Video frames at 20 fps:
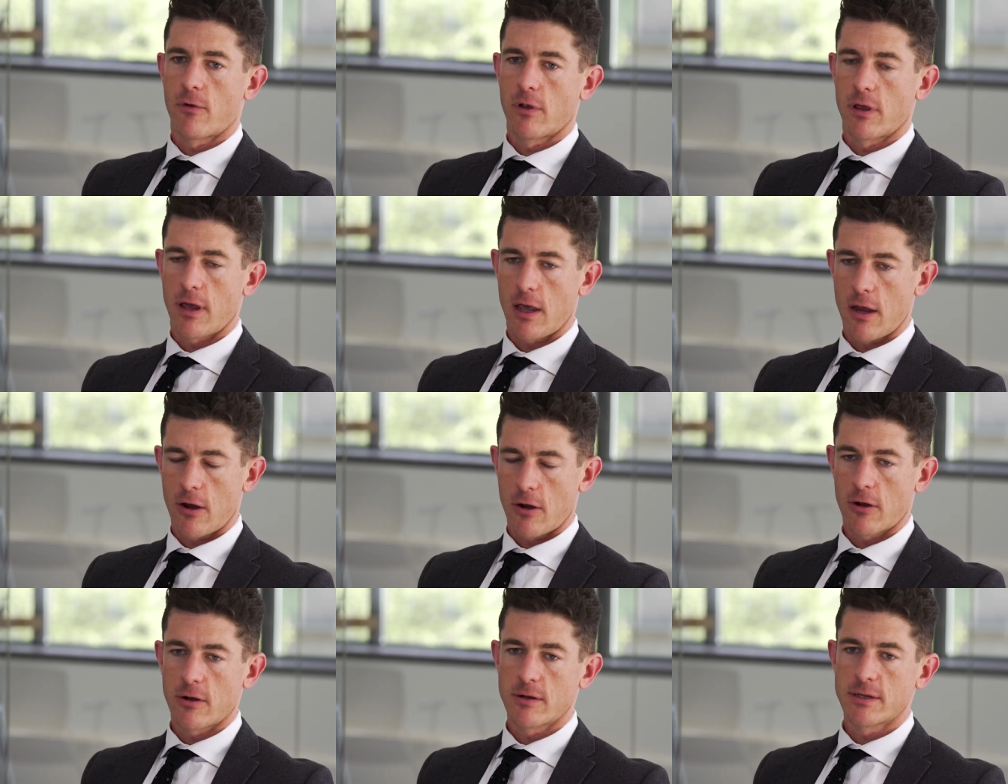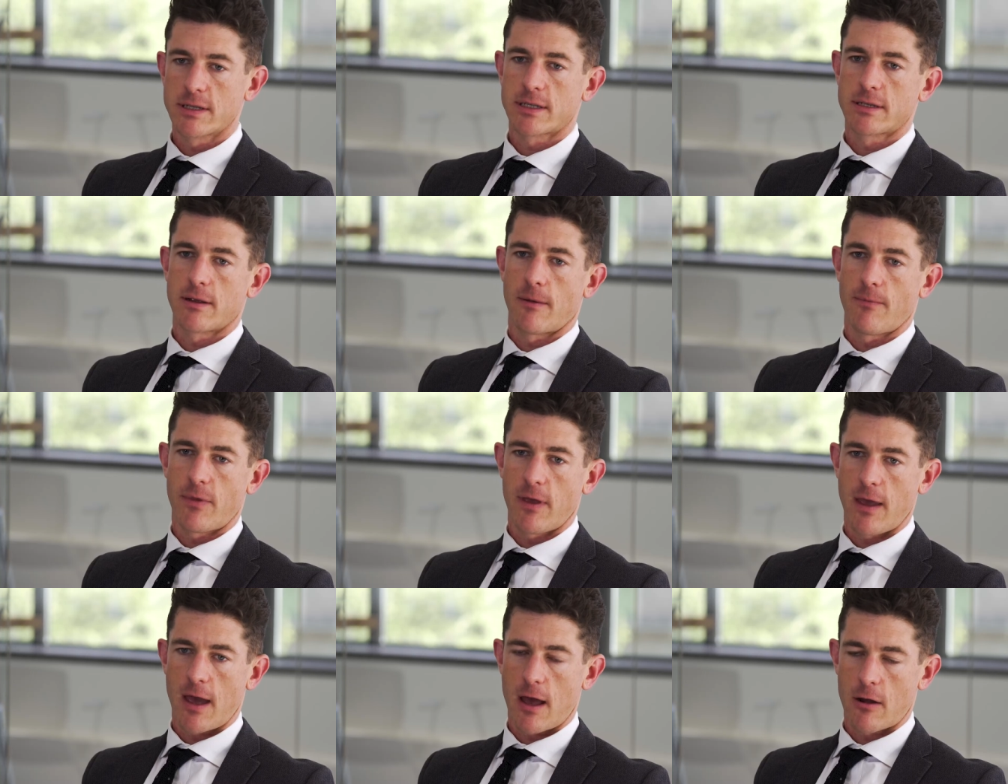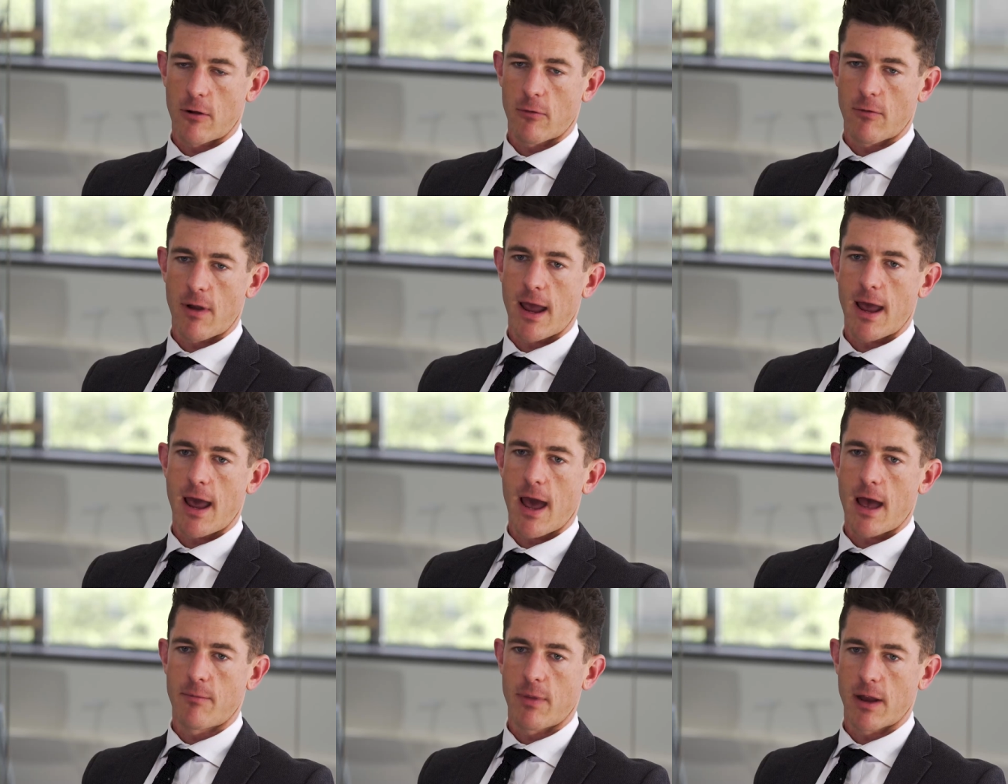For years, the
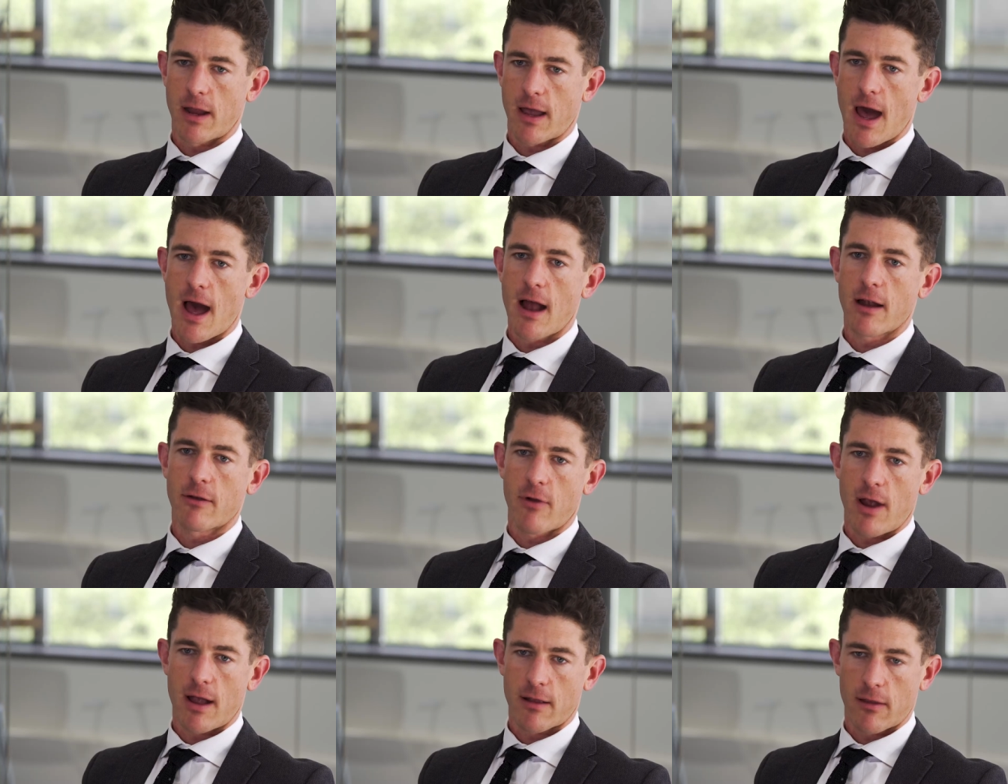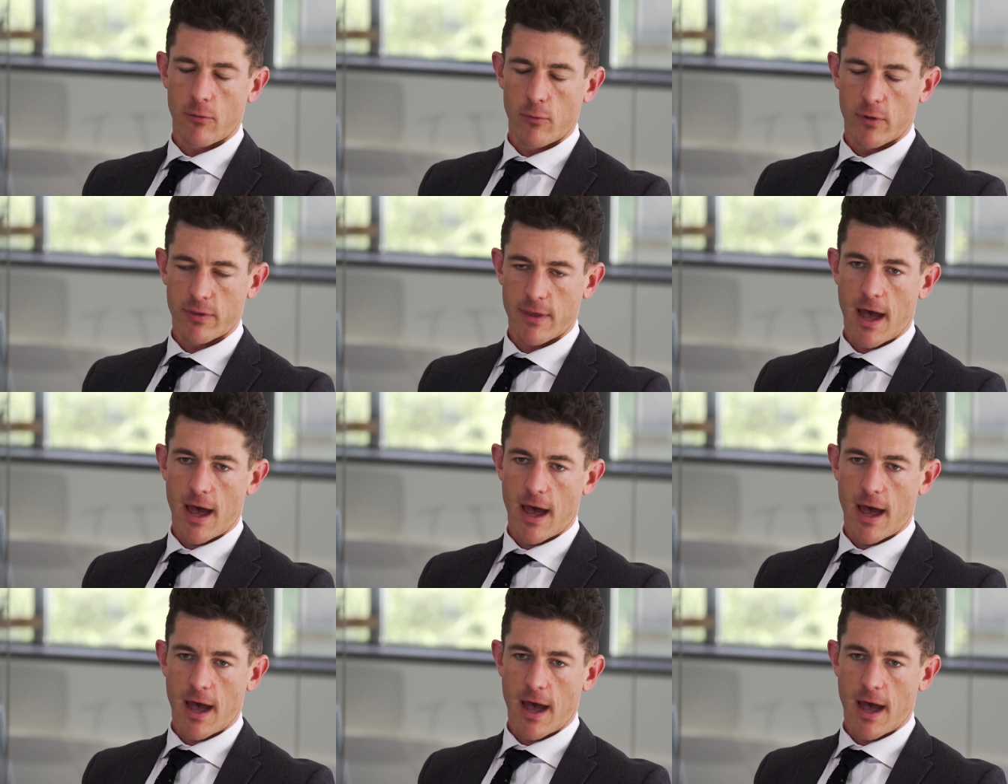NRA had been contracting with